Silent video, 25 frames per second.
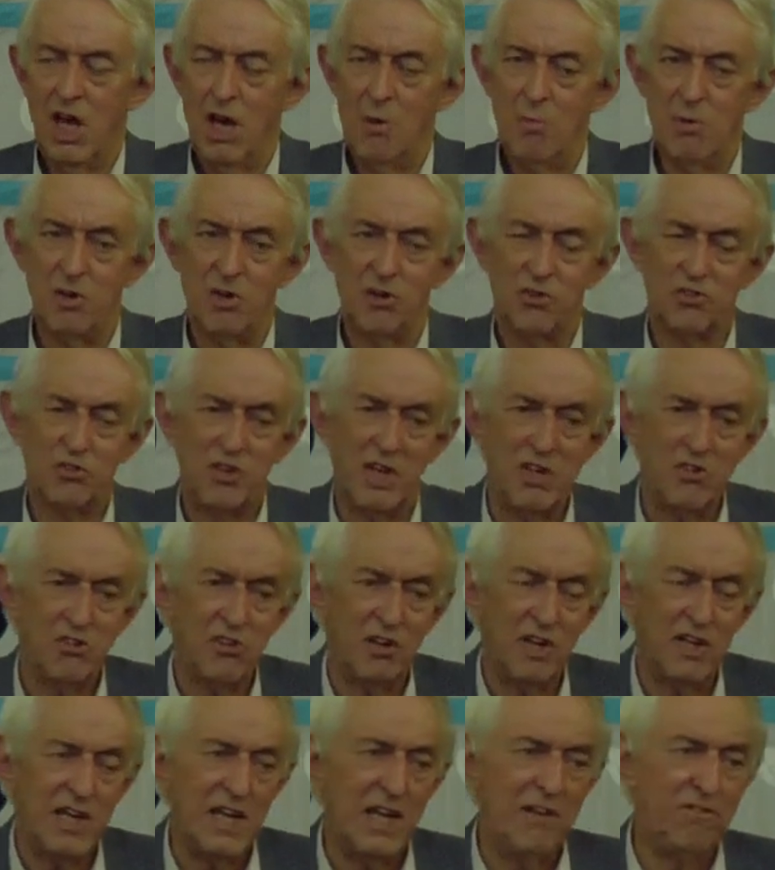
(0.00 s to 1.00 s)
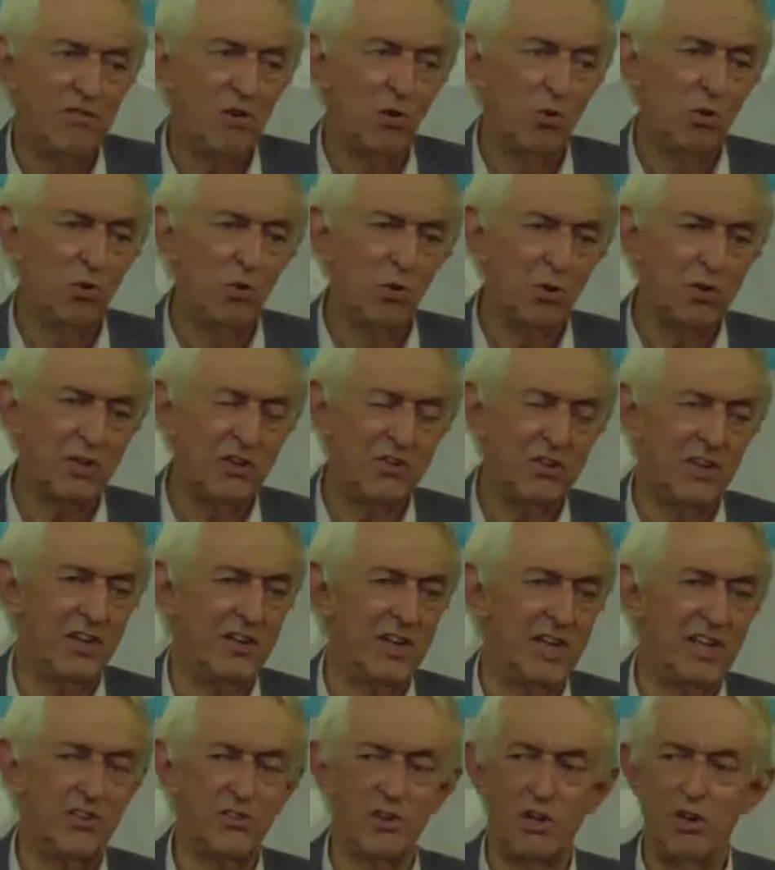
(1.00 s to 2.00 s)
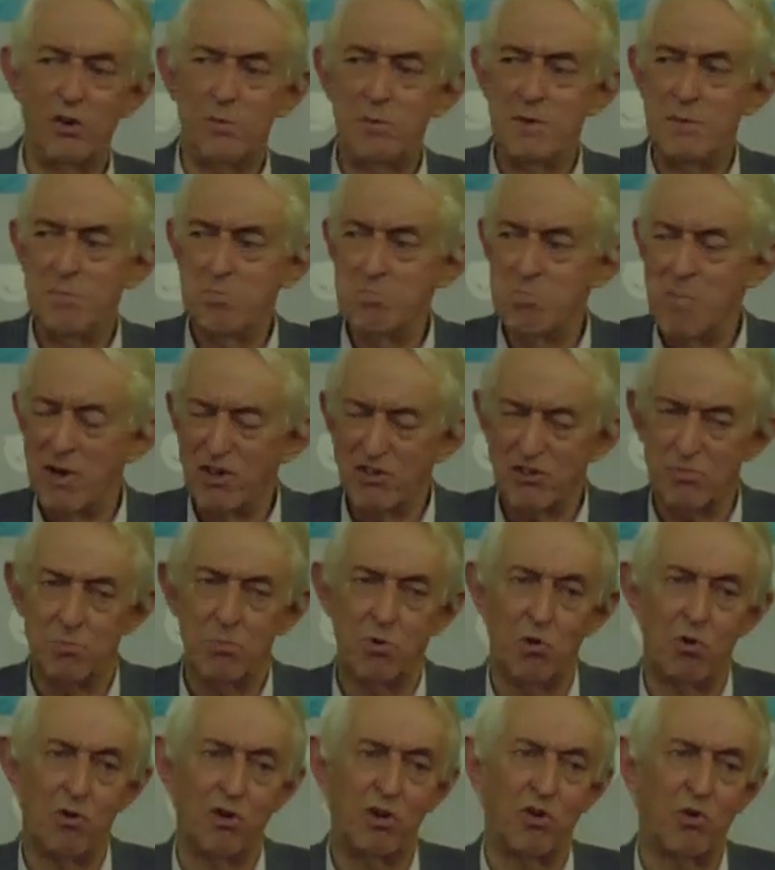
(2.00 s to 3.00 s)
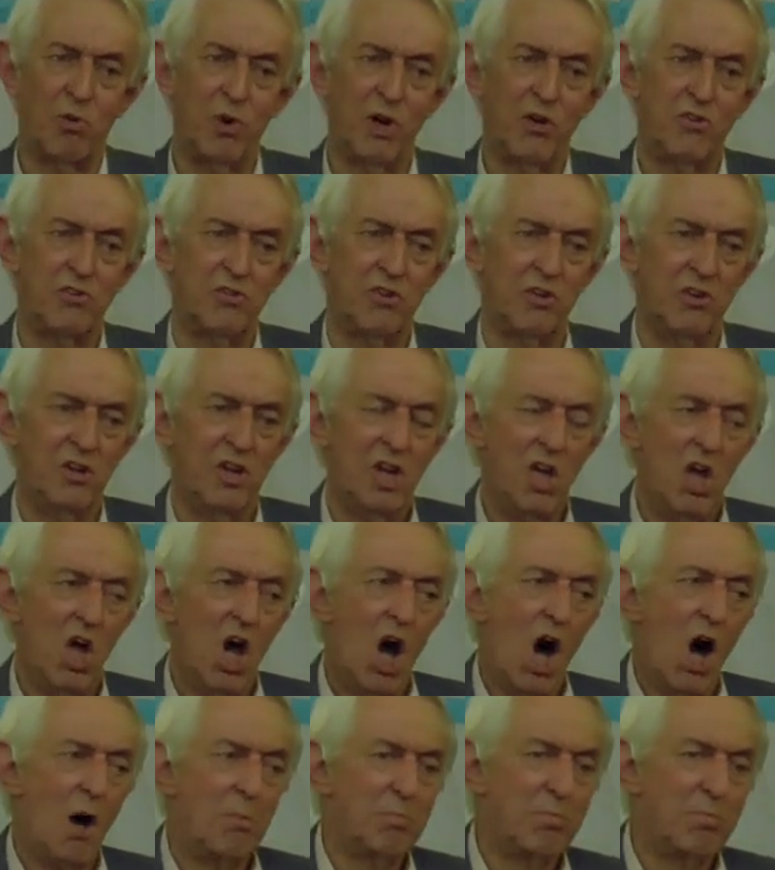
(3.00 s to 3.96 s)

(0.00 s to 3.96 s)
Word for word: But essentially, if you look at it, it's going to be much more a question of